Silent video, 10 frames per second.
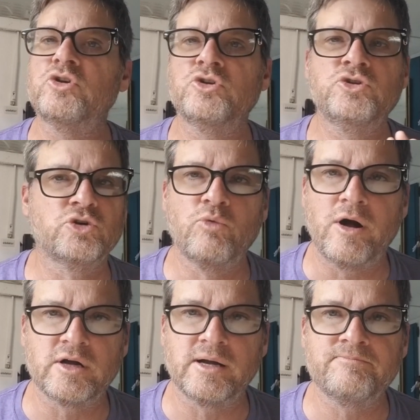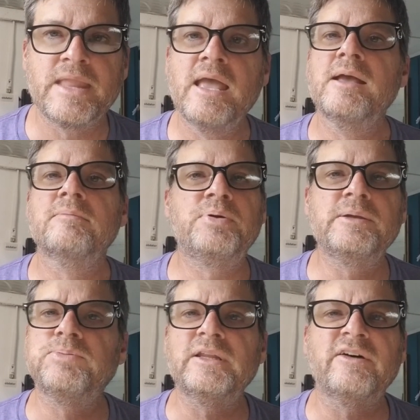You're welcome.
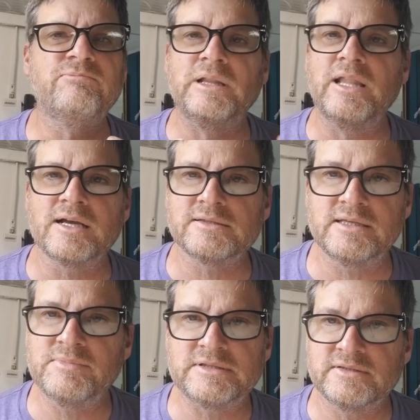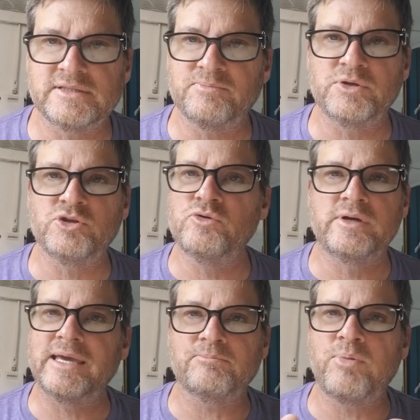People of Biloxi, Mississippi, you
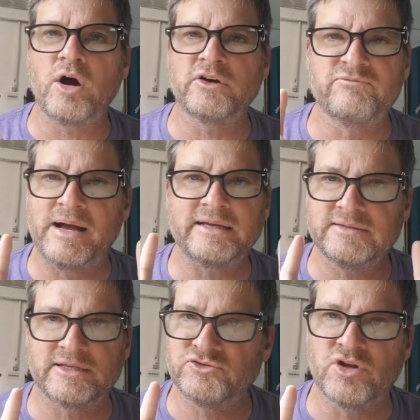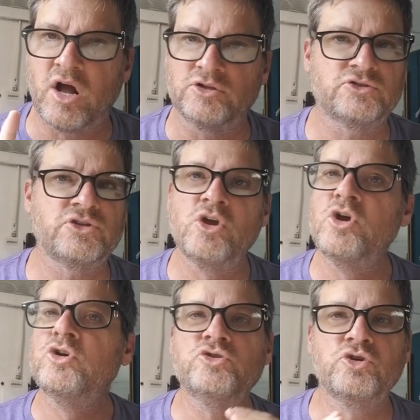get part of my $6.
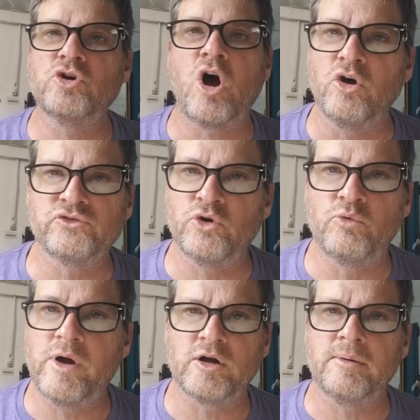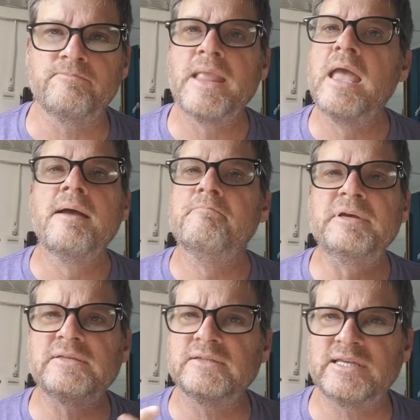You're also welcome.
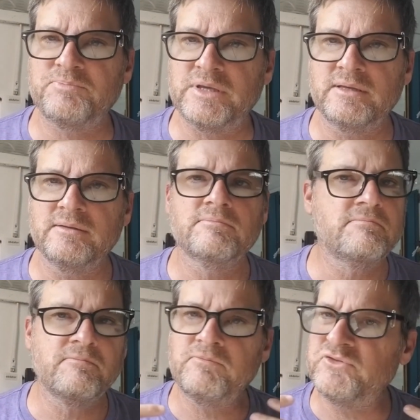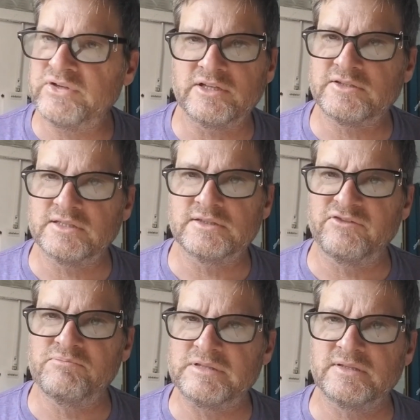Mississippi, citizens
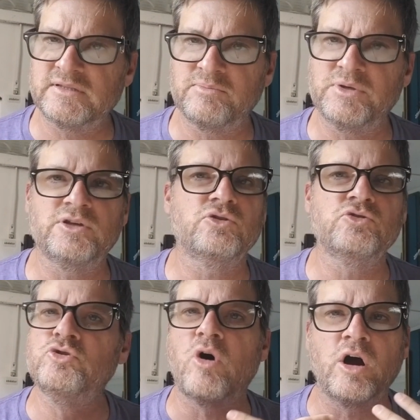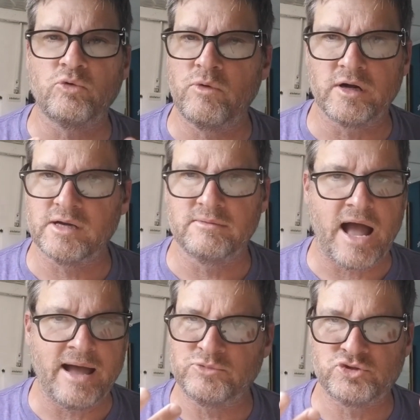of Mississippi, you are welcome.
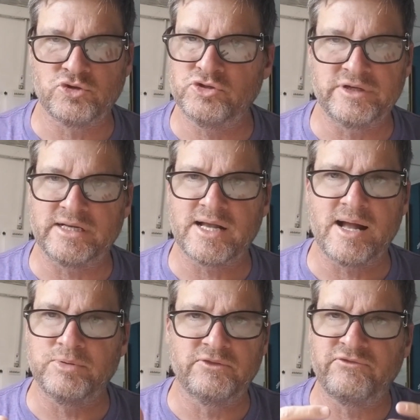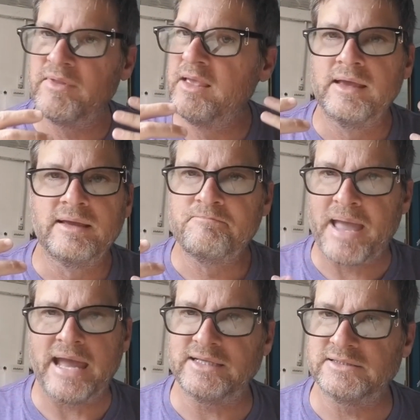I'm sure you'll get a couple of
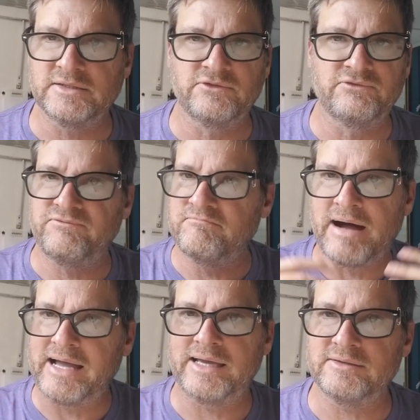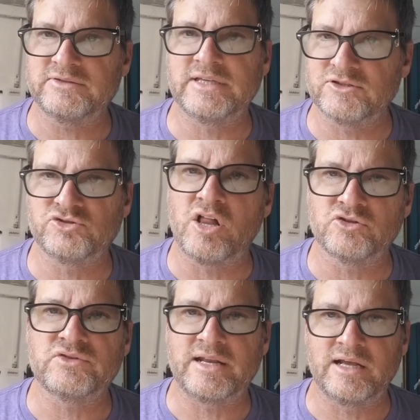pennies of my
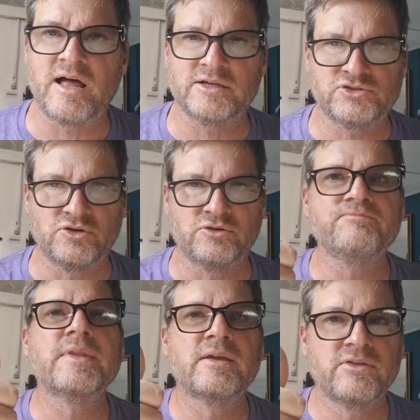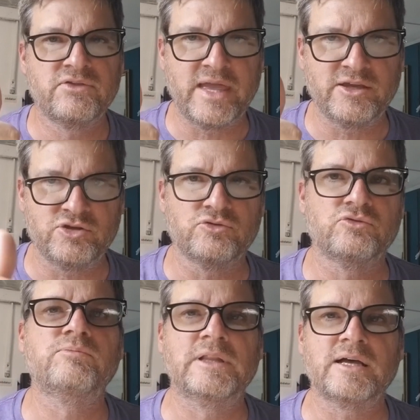$6 that I lost. So thank
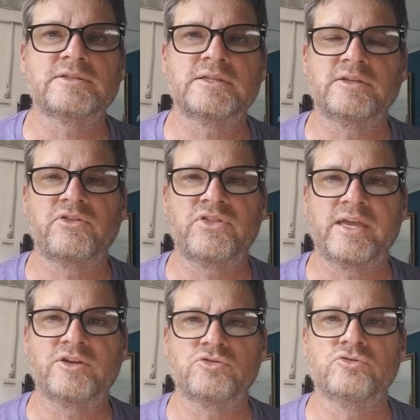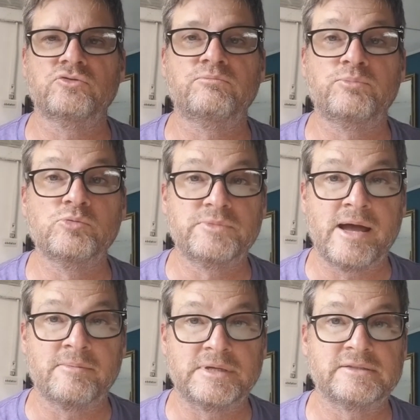you, Biloxi, and thank you,
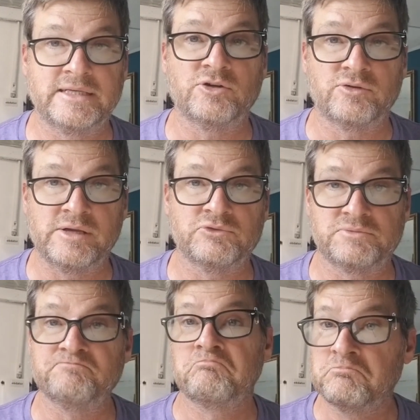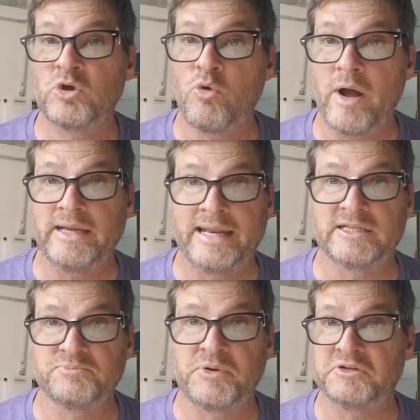Boomtown Casino. It was quite an
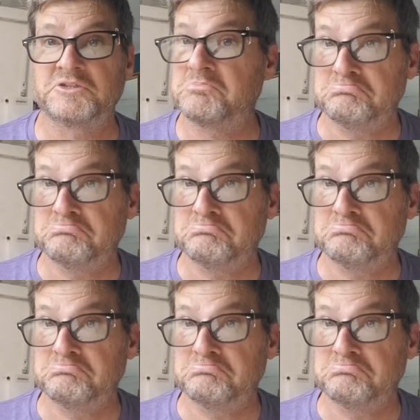experience.